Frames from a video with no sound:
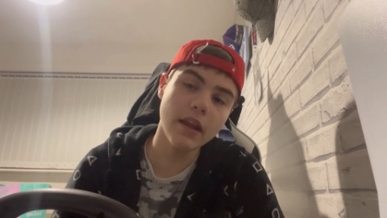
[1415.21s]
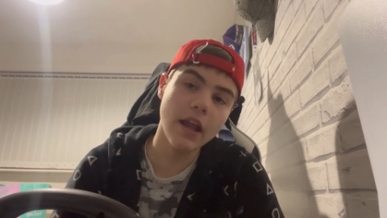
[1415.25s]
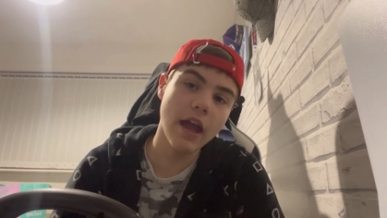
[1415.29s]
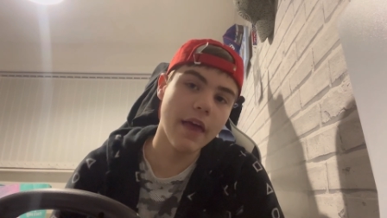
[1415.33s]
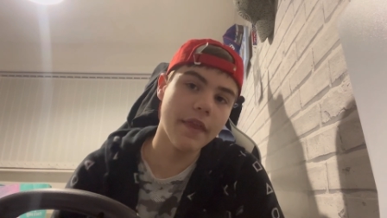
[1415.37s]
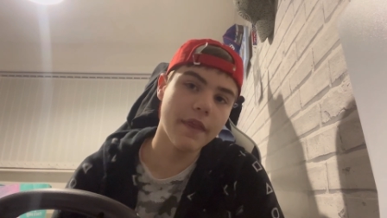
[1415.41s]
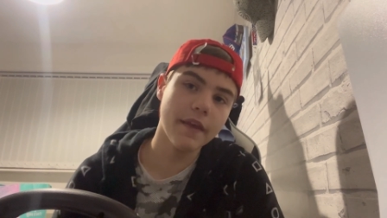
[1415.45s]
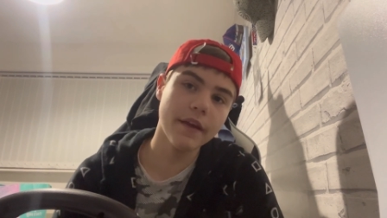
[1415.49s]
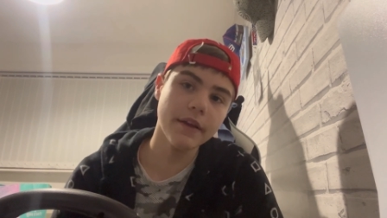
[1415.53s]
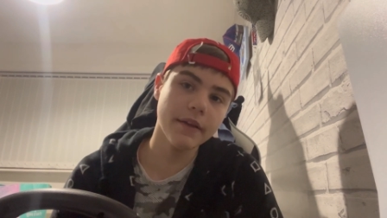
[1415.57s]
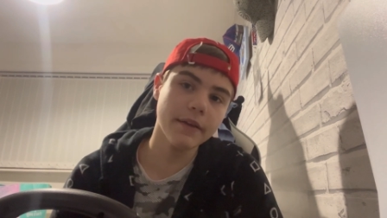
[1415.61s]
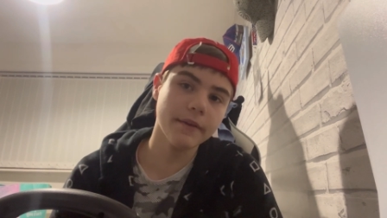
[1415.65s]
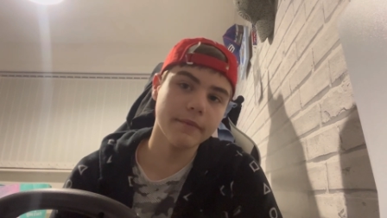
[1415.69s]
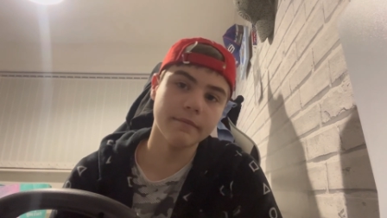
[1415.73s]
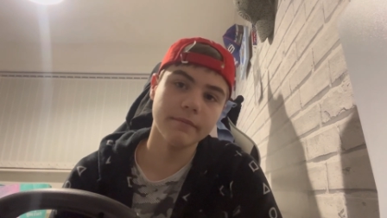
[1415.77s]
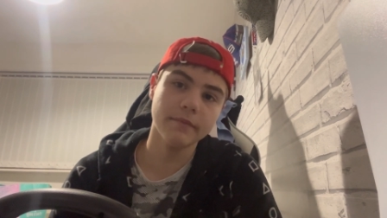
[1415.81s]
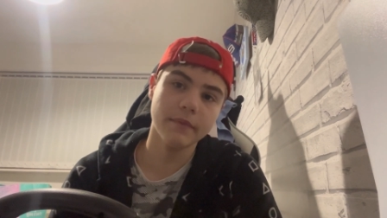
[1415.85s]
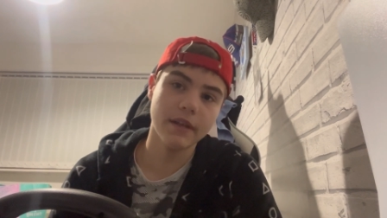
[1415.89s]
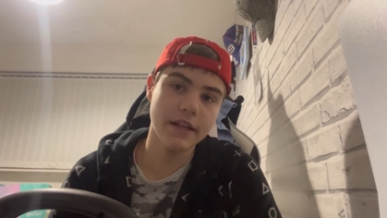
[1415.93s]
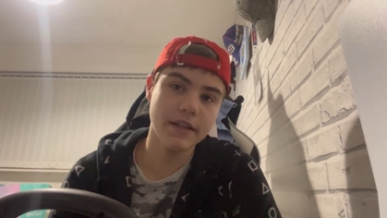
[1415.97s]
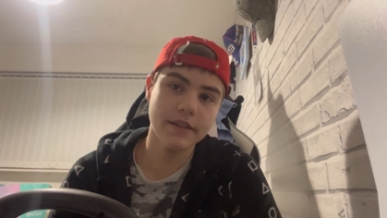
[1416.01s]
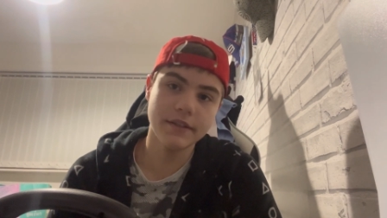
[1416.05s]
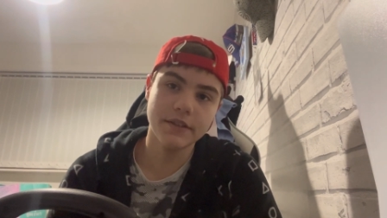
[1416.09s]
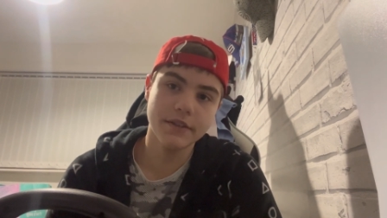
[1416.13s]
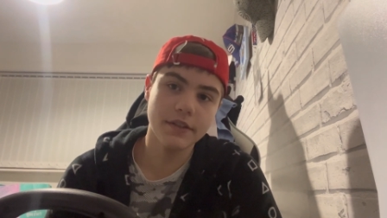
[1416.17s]
I think
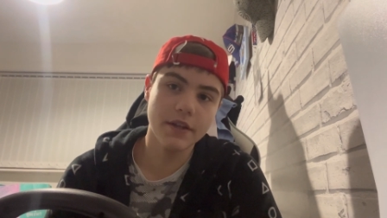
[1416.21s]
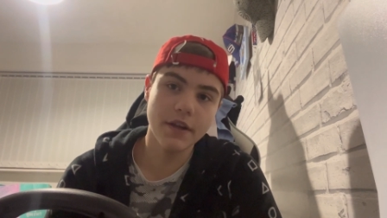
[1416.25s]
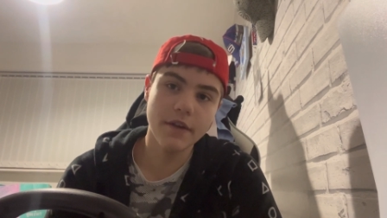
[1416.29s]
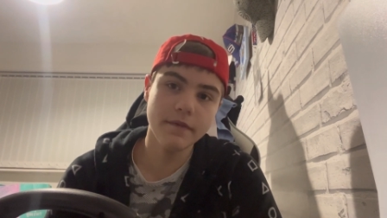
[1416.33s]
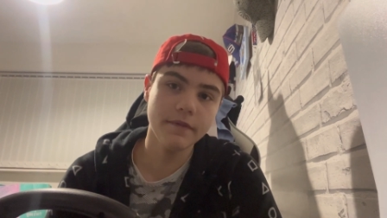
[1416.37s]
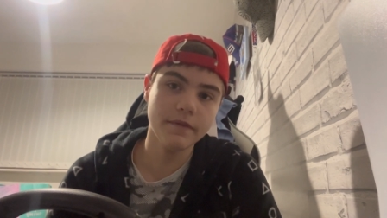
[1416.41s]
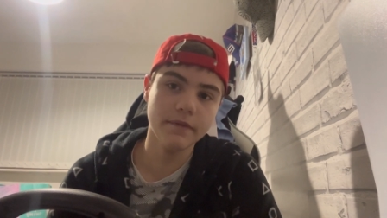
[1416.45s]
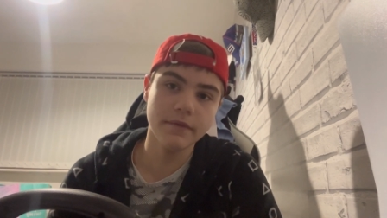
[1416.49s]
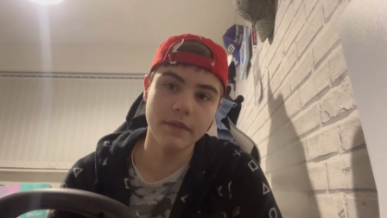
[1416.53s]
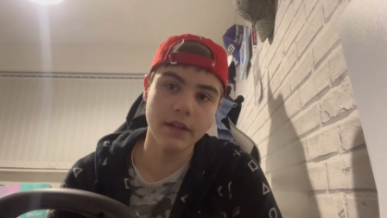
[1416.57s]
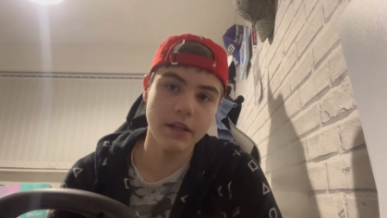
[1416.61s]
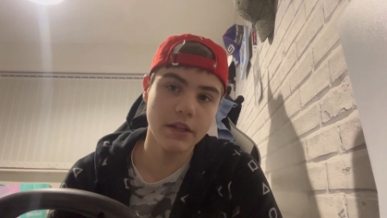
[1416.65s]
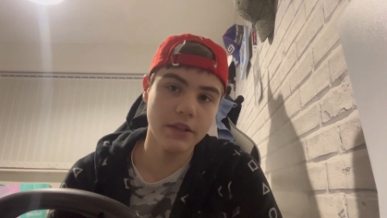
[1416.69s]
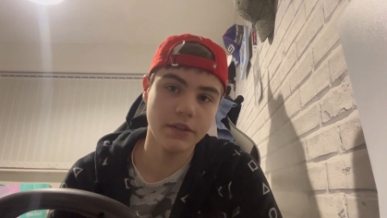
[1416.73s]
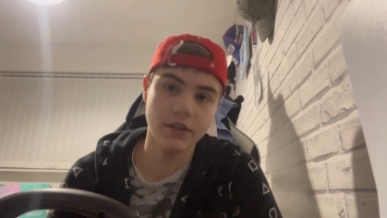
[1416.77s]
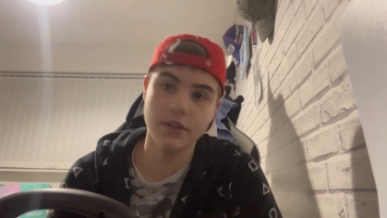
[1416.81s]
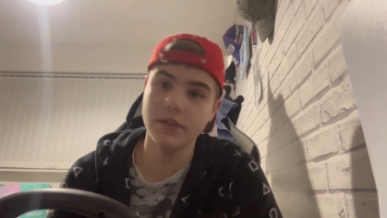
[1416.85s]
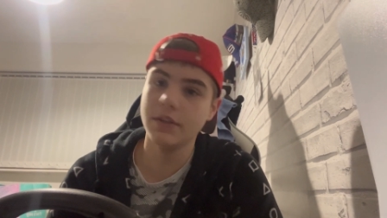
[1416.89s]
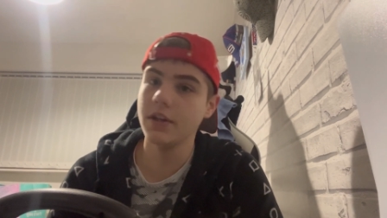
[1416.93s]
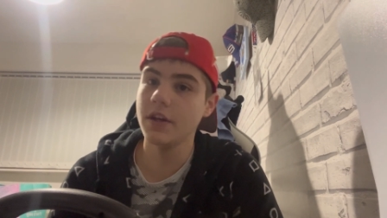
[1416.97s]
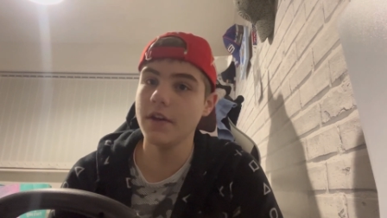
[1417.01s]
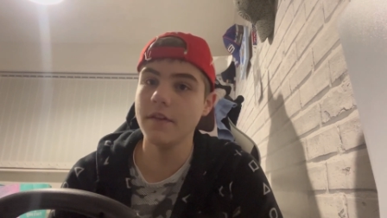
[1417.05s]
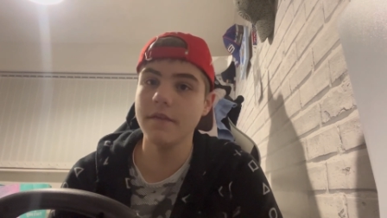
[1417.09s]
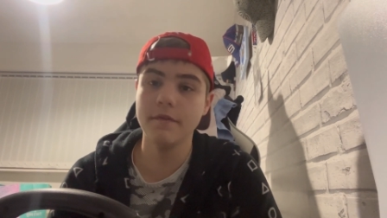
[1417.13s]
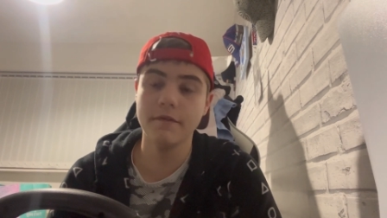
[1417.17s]

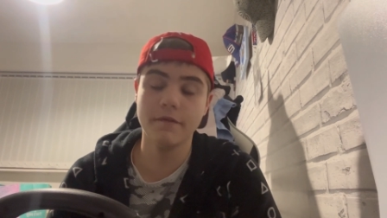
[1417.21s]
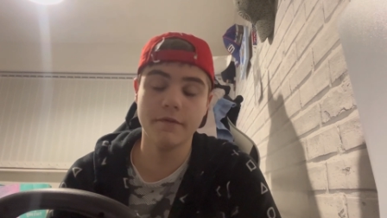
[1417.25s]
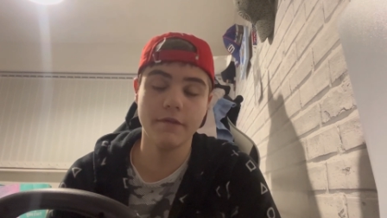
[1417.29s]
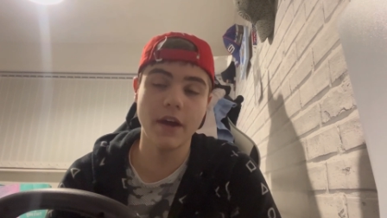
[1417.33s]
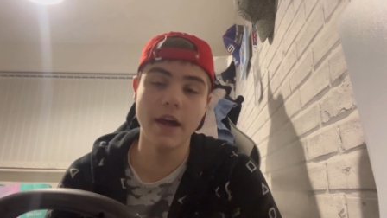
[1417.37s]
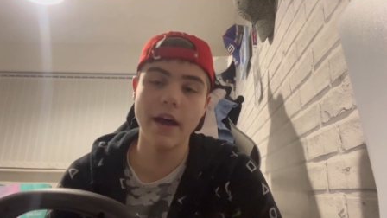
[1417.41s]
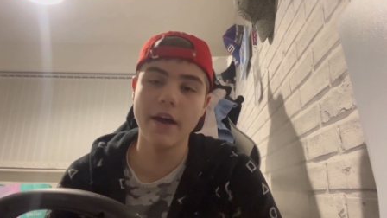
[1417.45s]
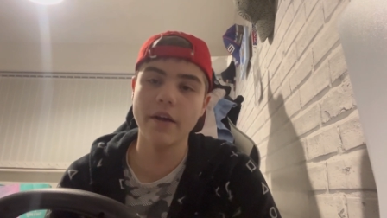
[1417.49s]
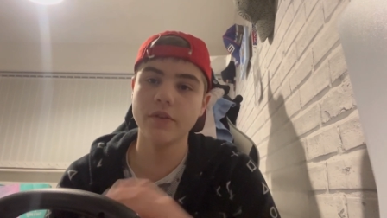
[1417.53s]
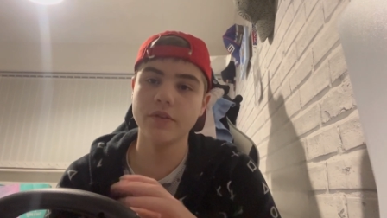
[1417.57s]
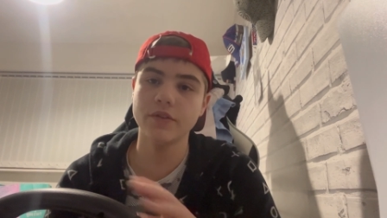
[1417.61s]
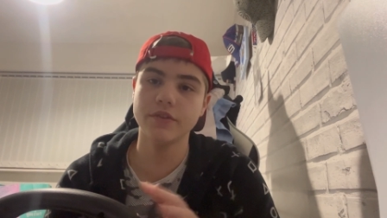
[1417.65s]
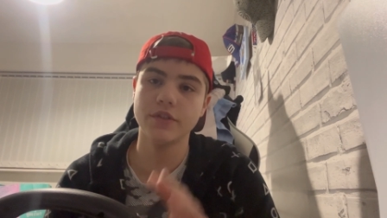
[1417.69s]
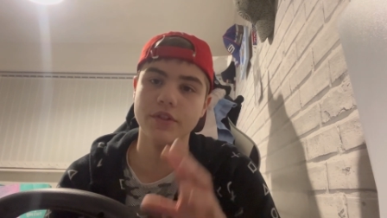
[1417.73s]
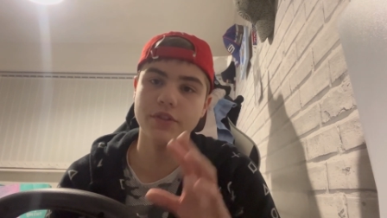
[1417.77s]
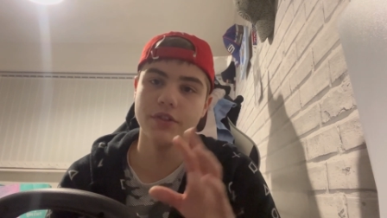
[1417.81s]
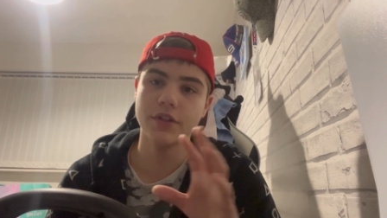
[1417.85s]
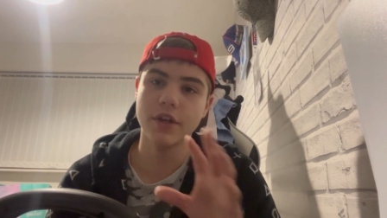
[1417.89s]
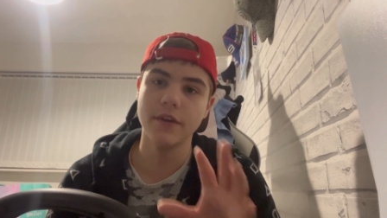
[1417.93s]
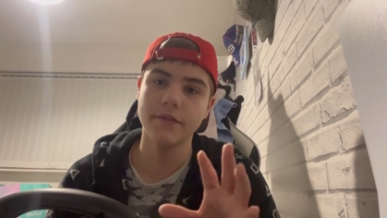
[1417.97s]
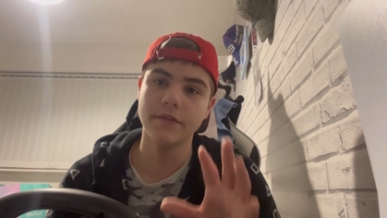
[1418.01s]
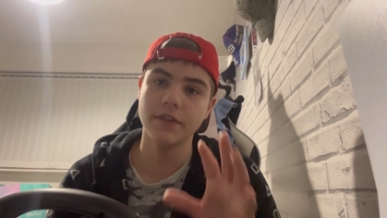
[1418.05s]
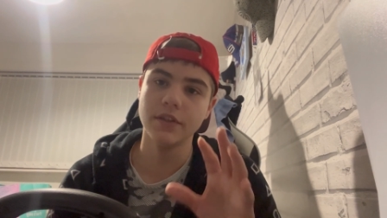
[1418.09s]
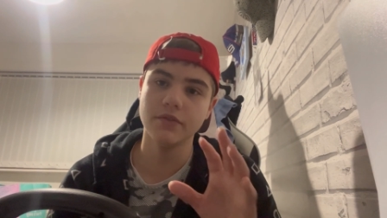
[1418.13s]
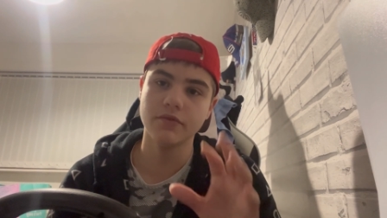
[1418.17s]
Vettel's
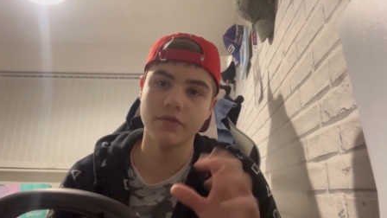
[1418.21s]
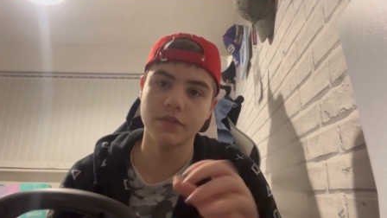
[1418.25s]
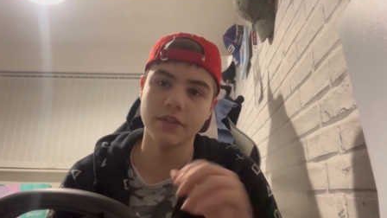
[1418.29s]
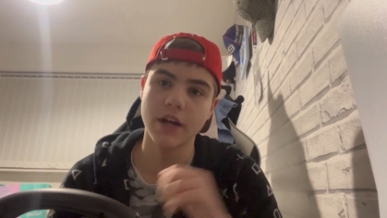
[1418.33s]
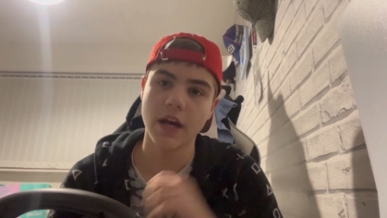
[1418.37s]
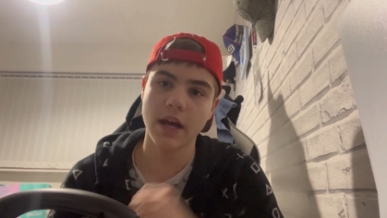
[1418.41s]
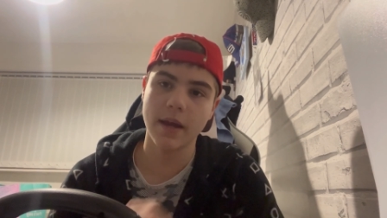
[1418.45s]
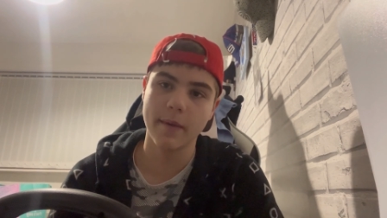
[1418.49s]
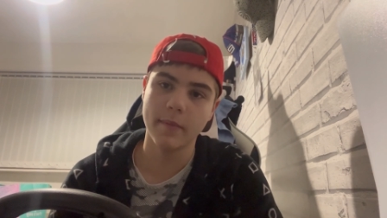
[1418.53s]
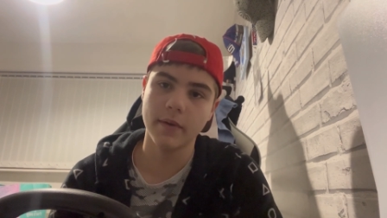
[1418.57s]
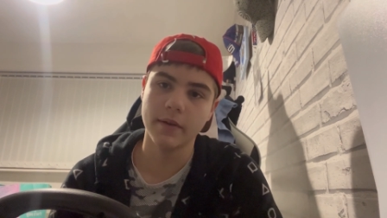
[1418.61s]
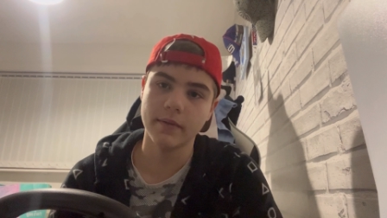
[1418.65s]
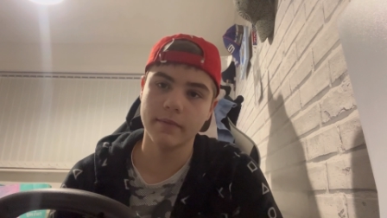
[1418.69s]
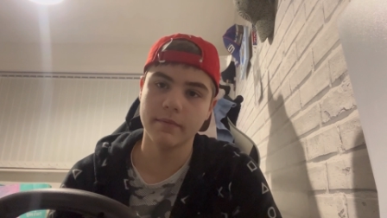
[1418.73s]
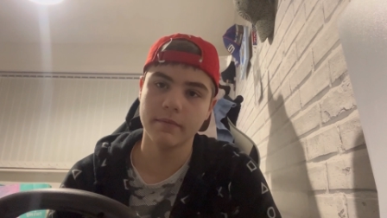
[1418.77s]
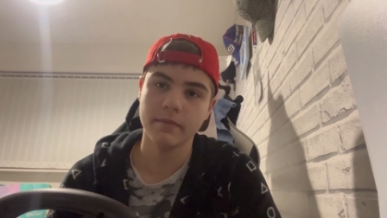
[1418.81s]
deserved his retirement